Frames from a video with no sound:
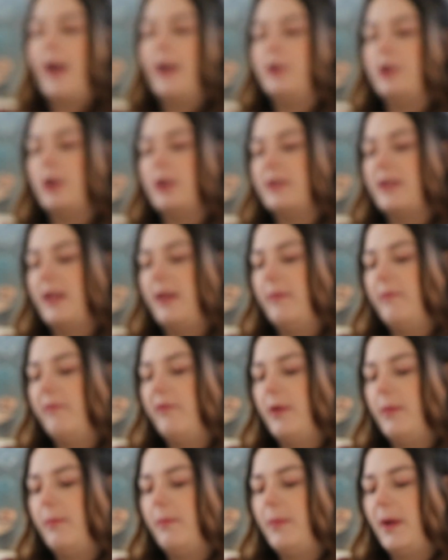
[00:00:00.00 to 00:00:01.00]
actually got sent them
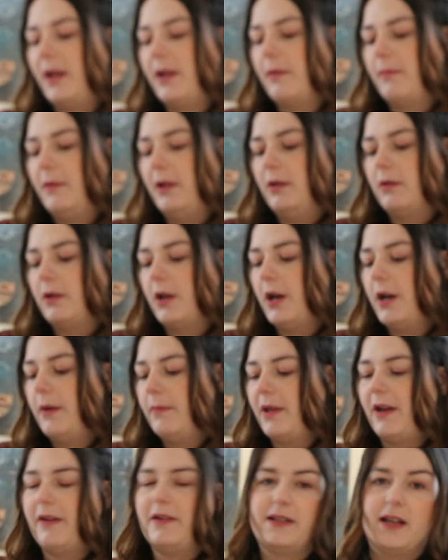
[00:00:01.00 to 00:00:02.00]
from Big Cup Little
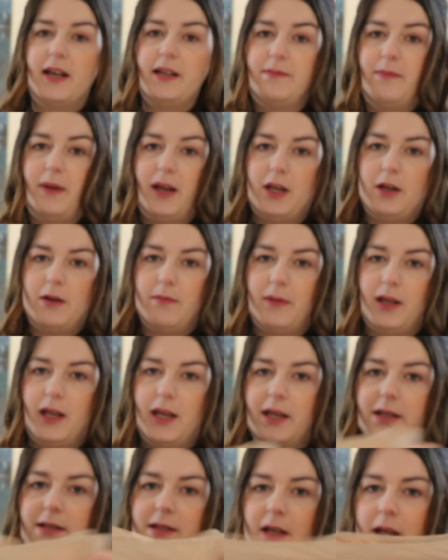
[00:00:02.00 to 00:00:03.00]
Cup. They're a size medium,
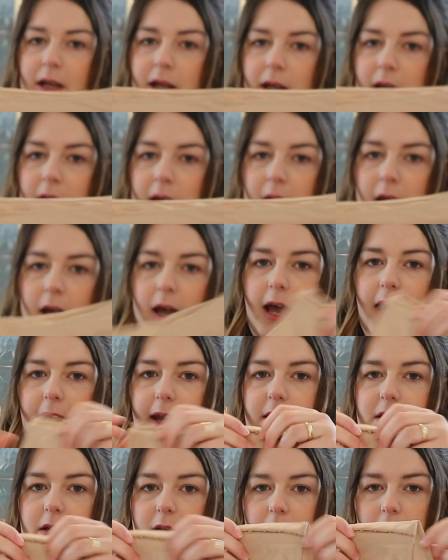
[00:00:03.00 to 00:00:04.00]
these.
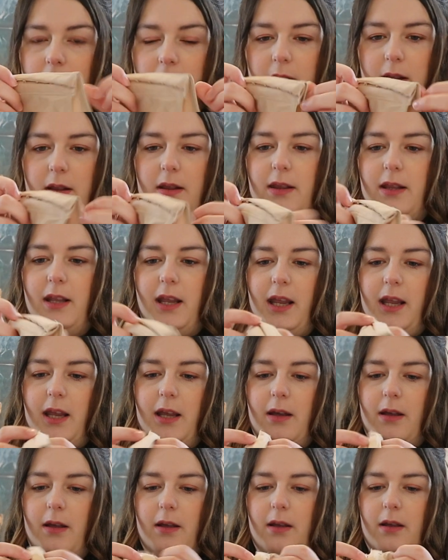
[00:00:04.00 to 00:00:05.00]
And
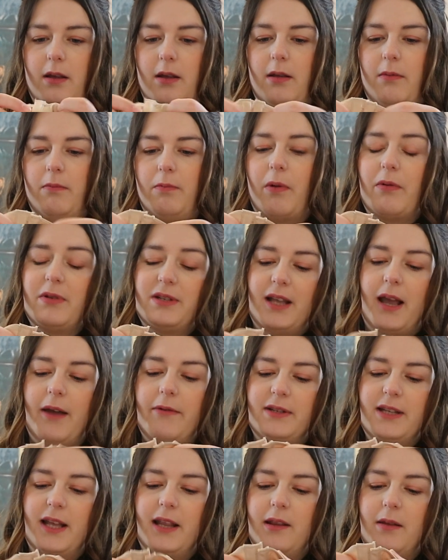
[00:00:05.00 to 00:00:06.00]
the
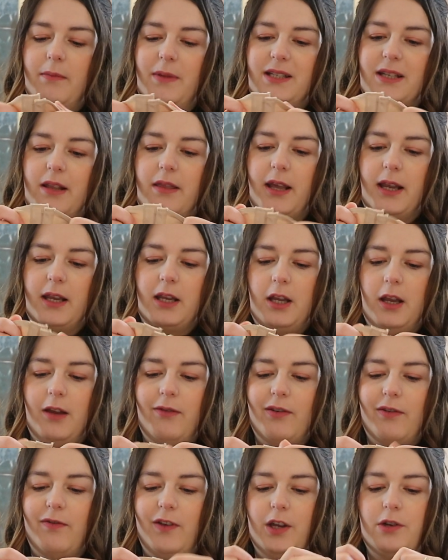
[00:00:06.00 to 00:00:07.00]
I sent them as a thank
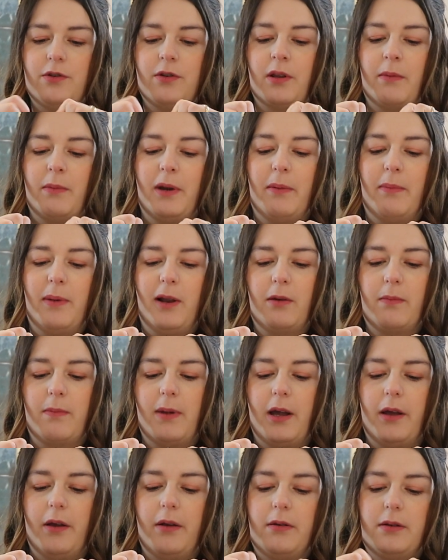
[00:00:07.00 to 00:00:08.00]
you for featuring them in a blog
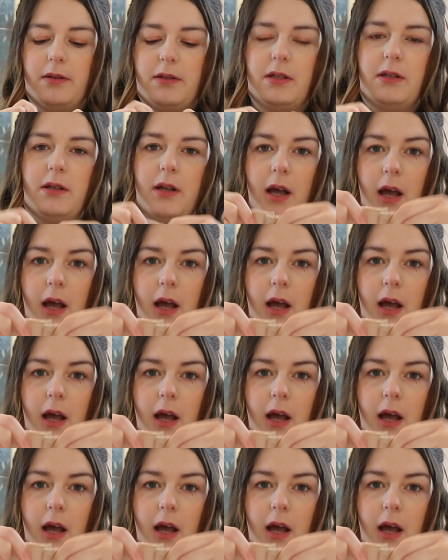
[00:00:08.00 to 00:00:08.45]
post.